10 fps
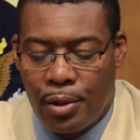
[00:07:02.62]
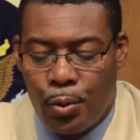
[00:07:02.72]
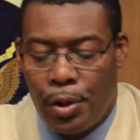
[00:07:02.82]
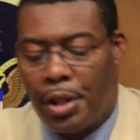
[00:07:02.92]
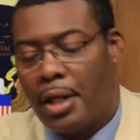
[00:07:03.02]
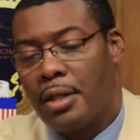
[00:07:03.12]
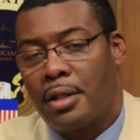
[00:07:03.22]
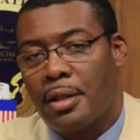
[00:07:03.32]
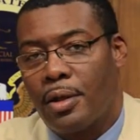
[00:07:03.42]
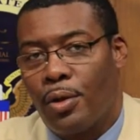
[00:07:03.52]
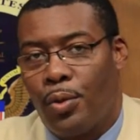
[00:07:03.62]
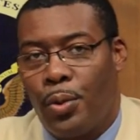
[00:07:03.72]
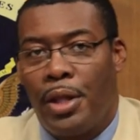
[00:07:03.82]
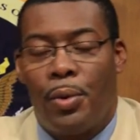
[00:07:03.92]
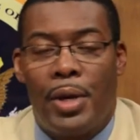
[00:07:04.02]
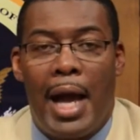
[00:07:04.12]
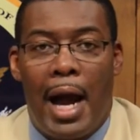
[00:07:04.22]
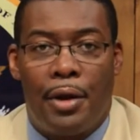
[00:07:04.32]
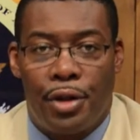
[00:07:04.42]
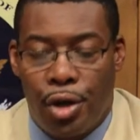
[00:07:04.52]
with this when they
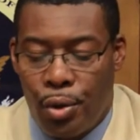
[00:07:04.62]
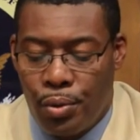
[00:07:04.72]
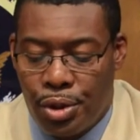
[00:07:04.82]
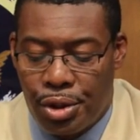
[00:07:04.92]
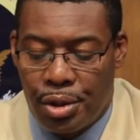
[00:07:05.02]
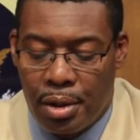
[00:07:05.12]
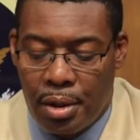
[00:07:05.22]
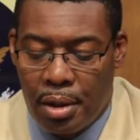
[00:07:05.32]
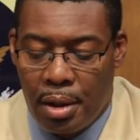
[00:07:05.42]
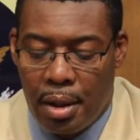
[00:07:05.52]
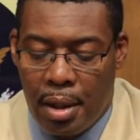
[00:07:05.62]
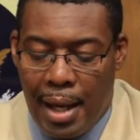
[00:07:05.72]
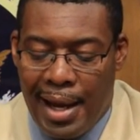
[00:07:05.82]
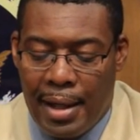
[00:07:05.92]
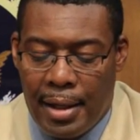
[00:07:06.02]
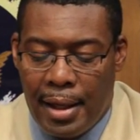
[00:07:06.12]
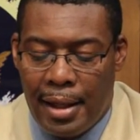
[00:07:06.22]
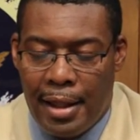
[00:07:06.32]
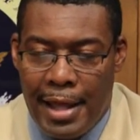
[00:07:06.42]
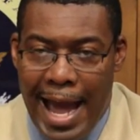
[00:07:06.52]
rehired the coach, and
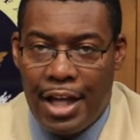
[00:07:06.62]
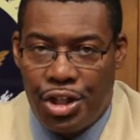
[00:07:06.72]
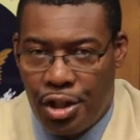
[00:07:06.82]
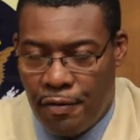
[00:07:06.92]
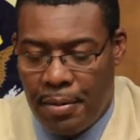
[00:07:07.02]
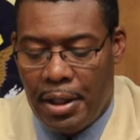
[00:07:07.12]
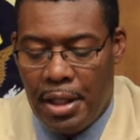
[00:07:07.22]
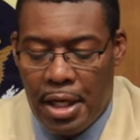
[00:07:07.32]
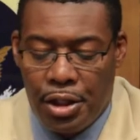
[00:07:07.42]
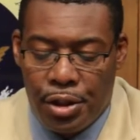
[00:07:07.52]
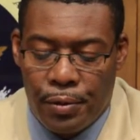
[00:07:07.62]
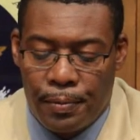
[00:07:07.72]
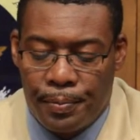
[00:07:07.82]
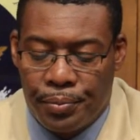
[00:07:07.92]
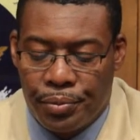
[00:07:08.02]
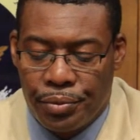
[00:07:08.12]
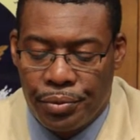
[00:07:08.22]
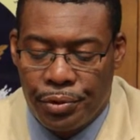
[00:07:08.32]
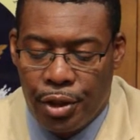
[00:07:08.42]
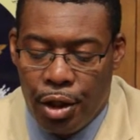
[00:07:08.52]
that should have been the issue.
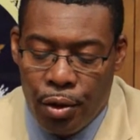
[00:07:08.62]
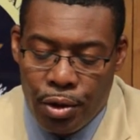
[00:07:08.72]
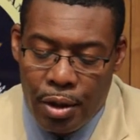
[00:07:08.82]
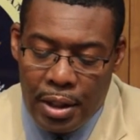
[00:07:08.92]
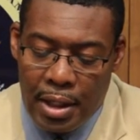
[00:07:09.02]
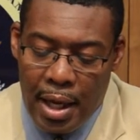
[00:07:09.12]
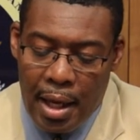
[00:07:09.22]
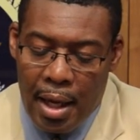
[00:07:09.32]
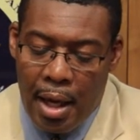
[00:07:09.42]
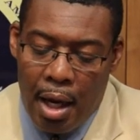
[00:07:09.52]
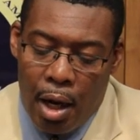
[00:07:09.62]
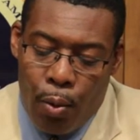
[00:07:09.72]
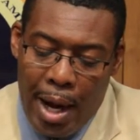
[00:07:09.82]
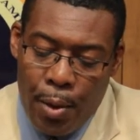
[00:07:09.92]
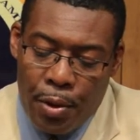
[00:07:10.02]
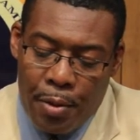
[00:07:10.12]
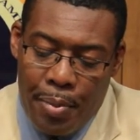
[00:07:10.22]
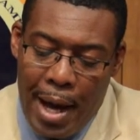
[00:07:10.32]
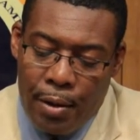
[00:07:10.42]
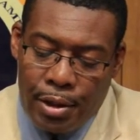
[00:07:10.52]
It goes on to say, a white with the
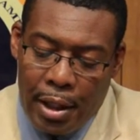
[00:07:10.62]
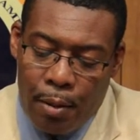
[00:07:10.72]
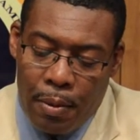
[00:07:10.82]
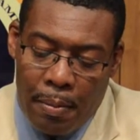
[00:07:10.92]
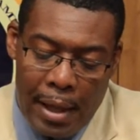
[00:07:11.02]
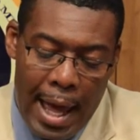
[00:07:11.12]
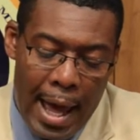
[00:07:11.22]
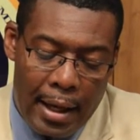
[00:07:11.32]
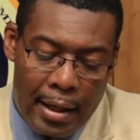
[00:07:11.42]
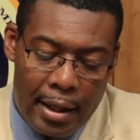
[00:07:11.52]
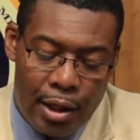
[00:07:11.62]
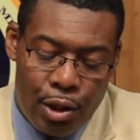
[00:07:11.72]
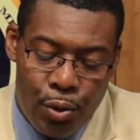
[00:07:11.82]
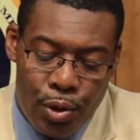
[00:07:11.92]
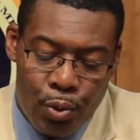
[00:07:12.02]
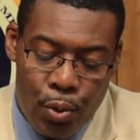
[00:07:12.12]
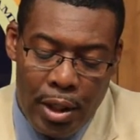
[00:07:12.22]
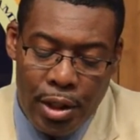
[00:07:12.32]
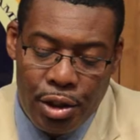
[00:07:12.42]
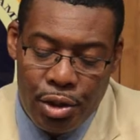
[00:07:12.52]
power to help a black and who was
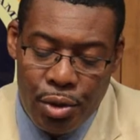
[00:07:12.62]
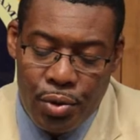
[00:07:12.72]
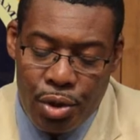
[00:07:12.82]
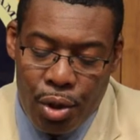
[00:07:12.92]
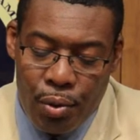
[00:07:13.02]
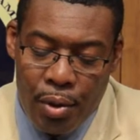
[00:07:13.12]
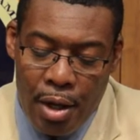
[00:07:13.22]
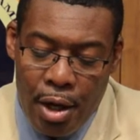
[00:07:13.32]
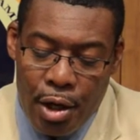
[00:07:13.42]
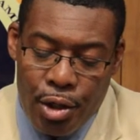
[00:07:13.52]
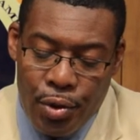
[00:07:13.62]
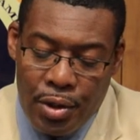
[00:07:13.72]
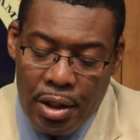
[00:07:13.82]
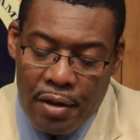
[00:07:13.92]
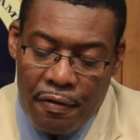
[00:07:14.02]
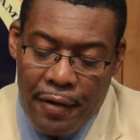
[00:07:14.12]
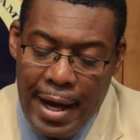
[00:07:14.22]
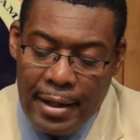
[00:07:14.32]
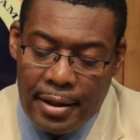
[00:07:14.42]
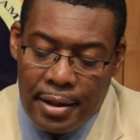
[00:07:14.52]
willing to do so, you see, the
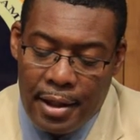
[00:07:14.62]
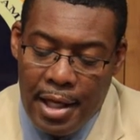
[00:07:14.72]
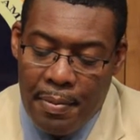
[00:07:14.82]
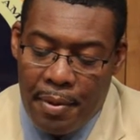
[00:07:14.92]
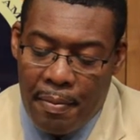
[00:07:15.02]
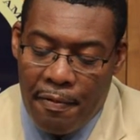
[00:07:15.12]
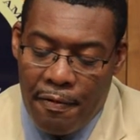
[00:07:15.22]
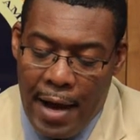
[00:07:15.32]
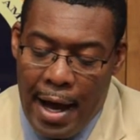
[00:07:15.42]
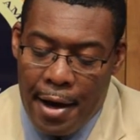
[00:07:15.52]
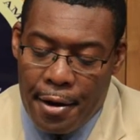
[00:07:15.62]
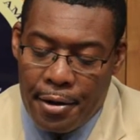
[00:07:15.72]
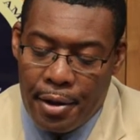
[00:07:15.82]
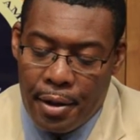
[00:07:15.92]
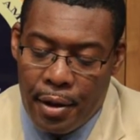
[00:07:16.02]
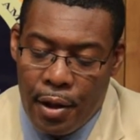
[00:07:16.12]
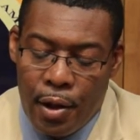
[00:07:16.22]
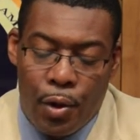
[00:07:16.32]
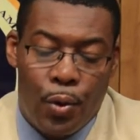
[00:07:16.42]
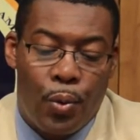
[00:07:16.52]
fight to keep him fired
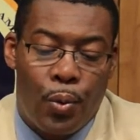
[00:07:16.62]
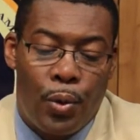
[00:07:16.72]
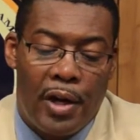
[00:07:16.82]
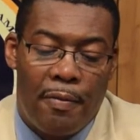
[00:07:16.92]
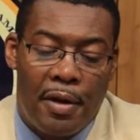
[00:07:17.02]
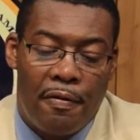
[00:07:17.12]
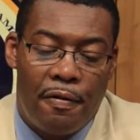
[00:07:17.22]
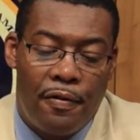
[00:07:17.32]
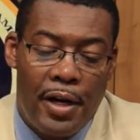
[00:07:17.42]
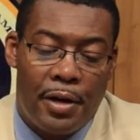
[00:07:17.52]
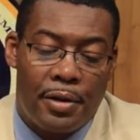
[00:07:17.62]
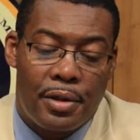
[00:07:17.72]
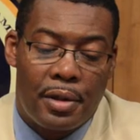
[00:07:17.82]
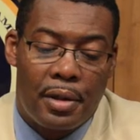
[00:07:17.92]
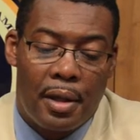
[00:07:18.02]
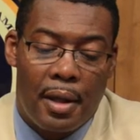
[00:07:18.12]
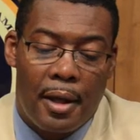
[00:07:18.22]
would have been fierce,